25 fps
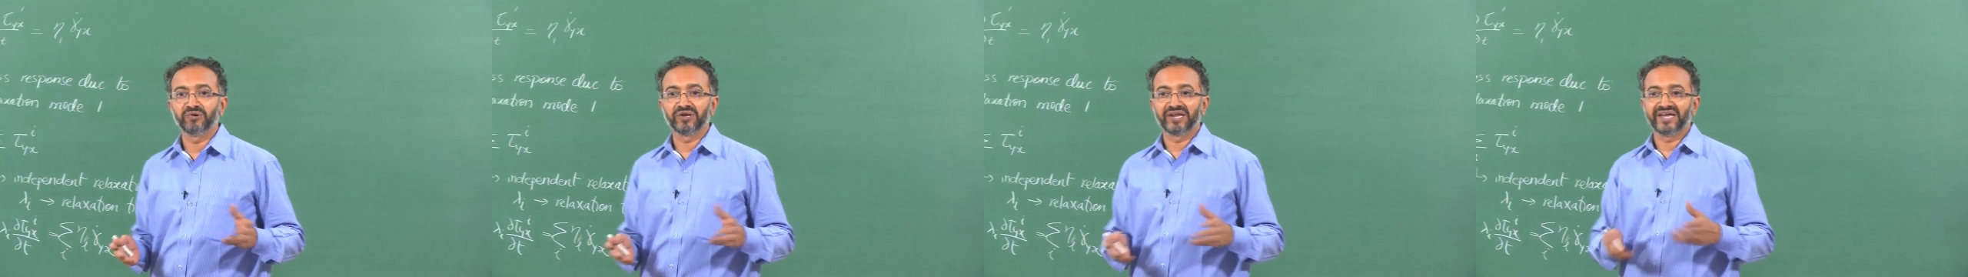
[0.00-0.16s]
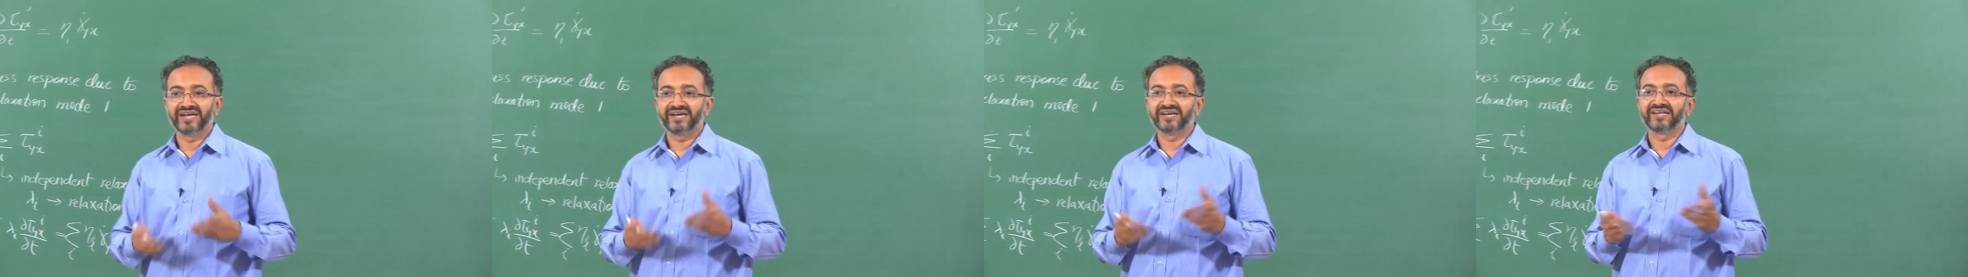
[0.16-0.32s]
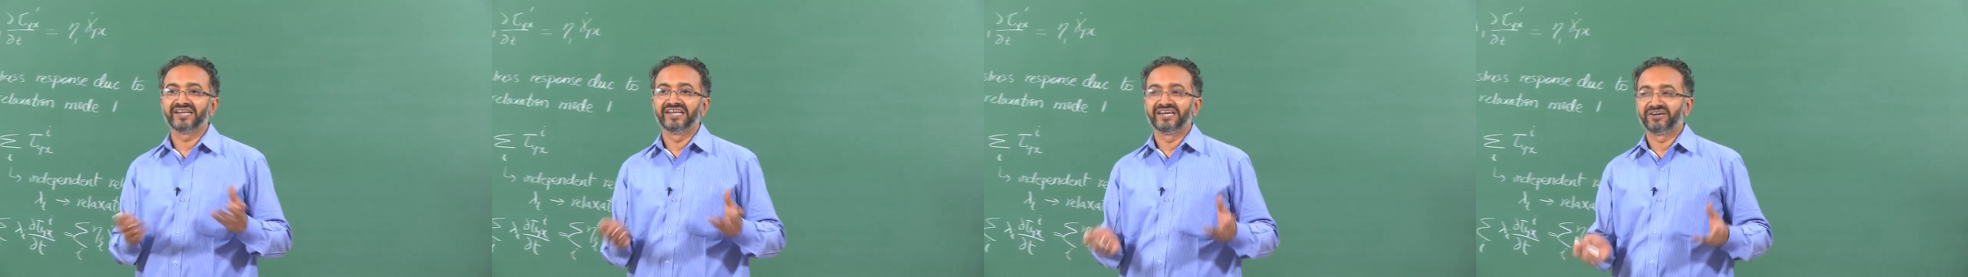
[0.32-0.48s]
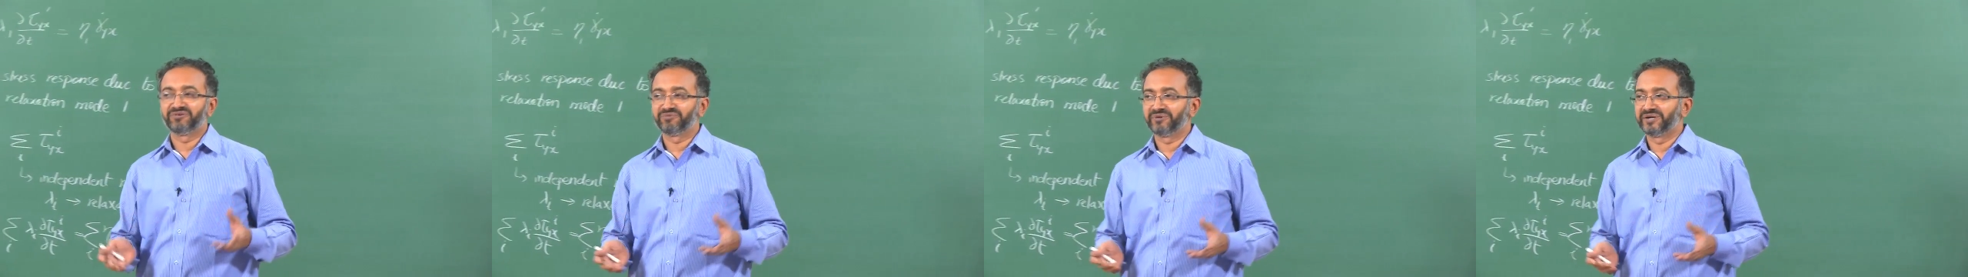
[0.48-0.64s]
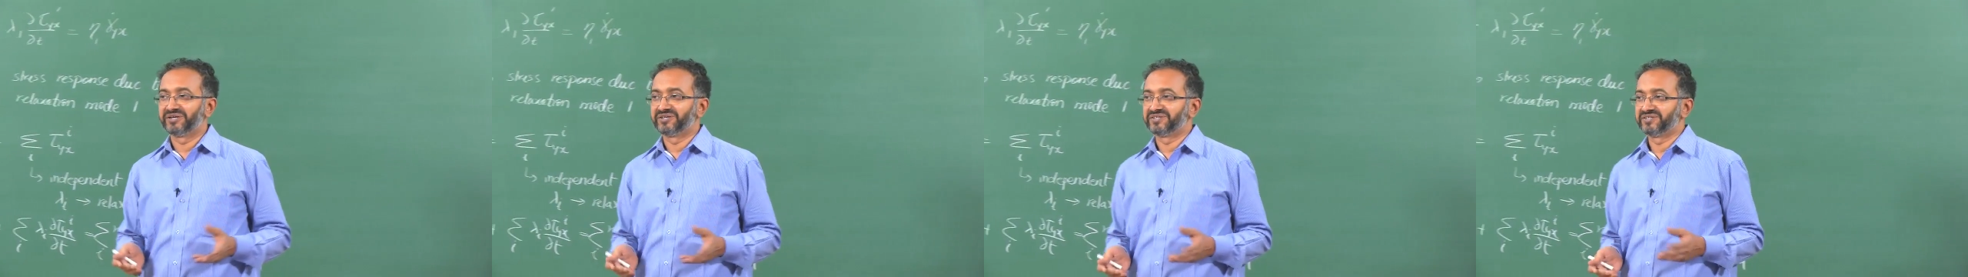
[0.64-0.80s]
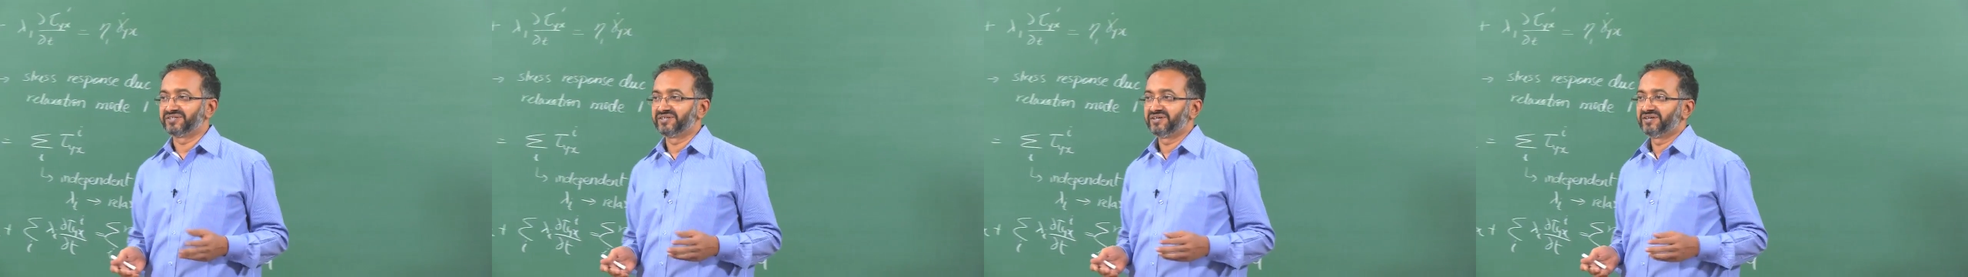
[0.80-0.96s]
like a
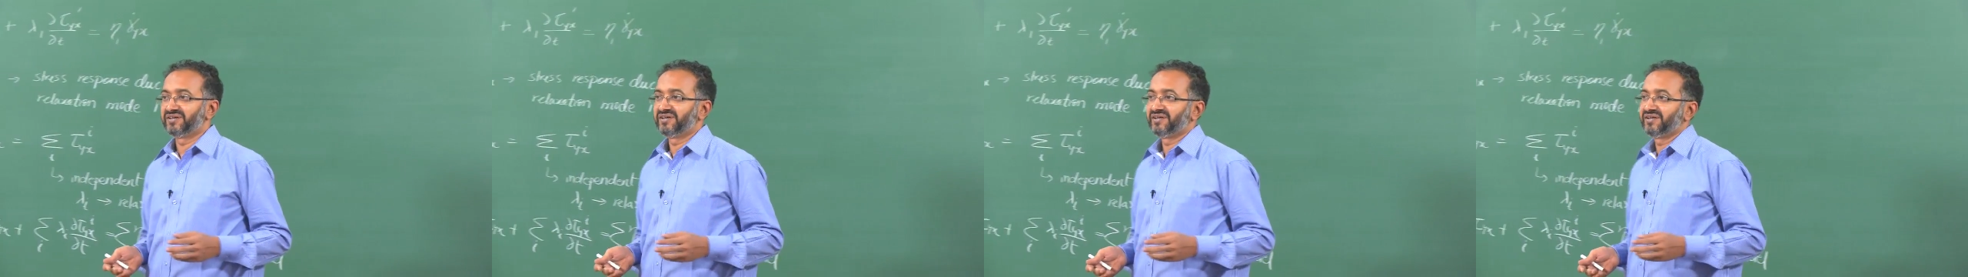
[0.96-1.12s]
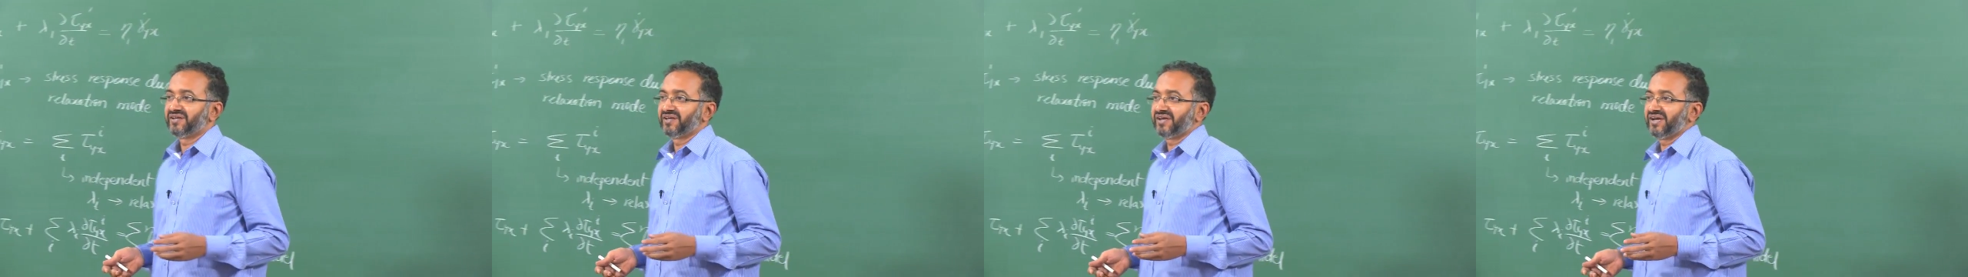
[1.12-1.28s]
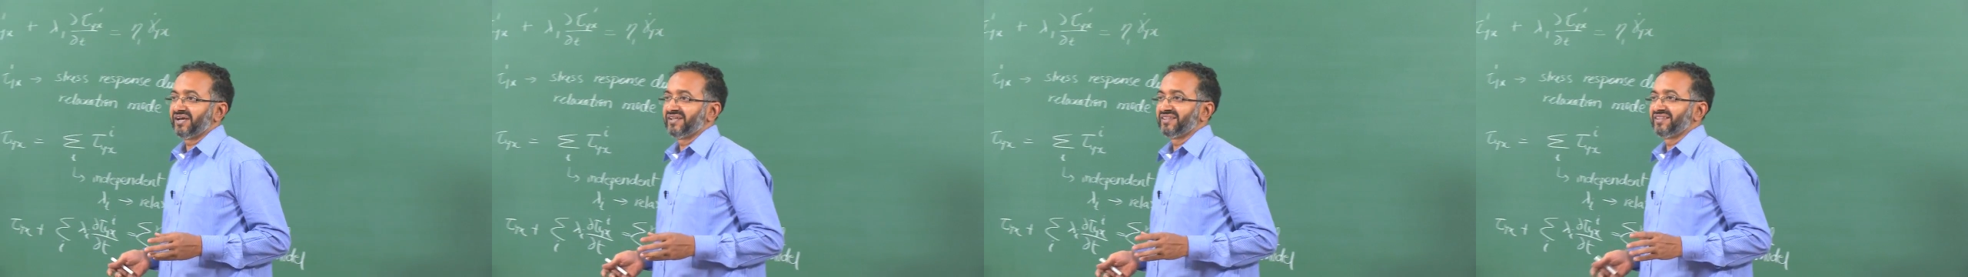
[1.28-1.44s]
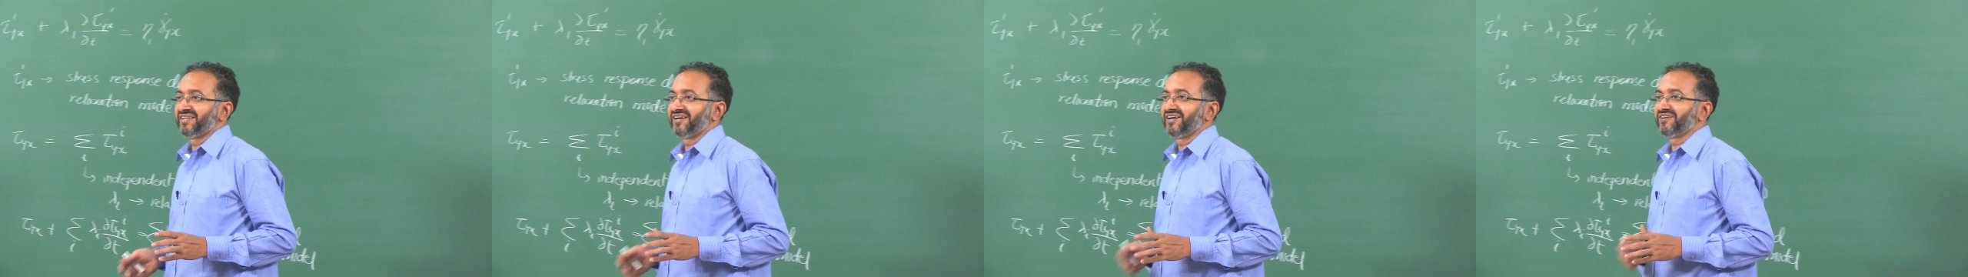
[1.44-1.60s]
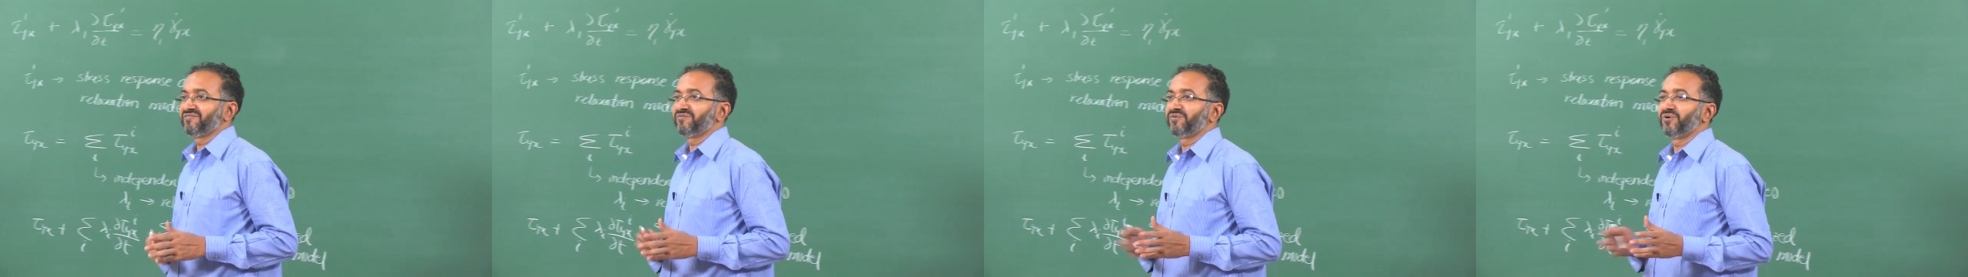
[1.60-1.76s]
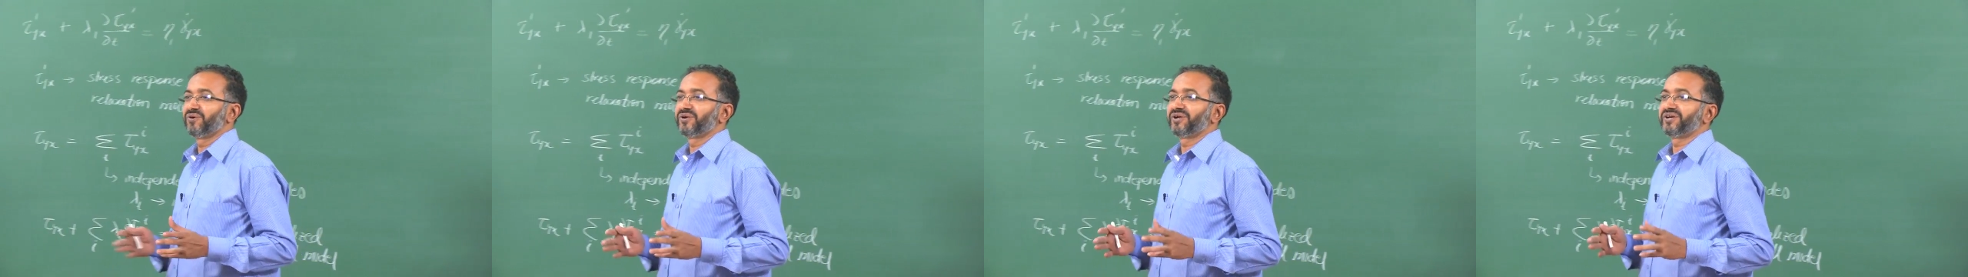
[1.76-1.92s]
liquid, and
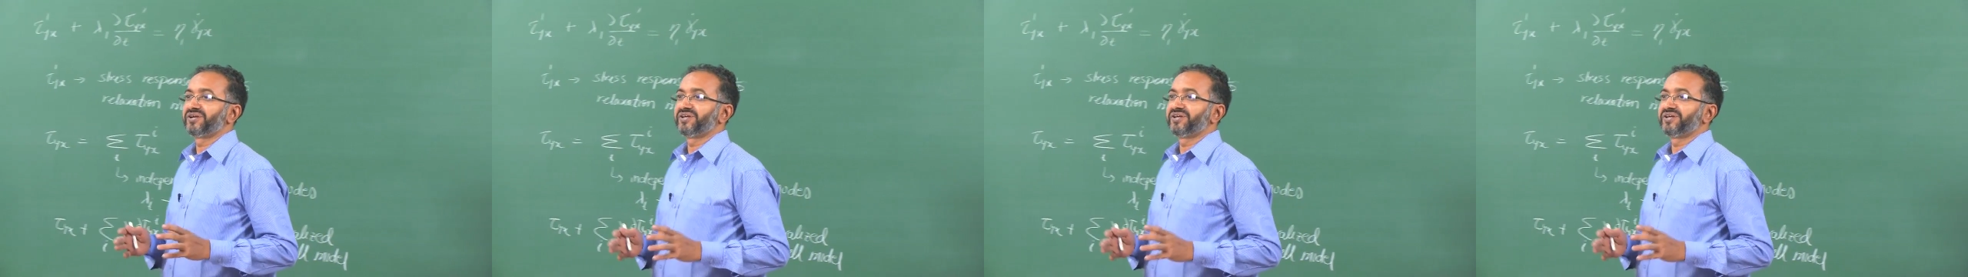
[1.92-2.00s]
therefore,